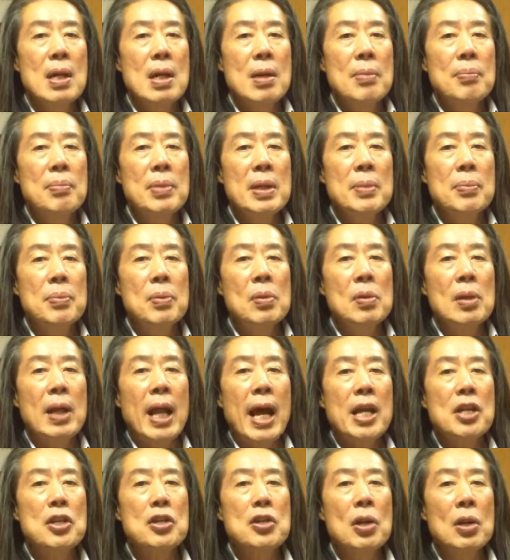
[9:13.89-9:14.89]
people
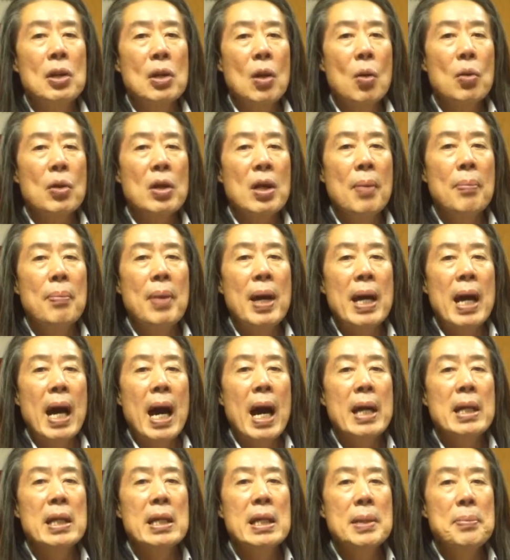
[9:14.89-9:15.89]
like Jaloka
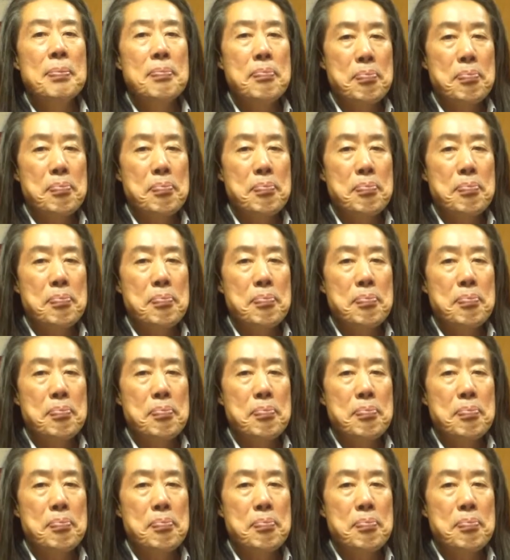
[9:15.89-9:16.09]
Bayani,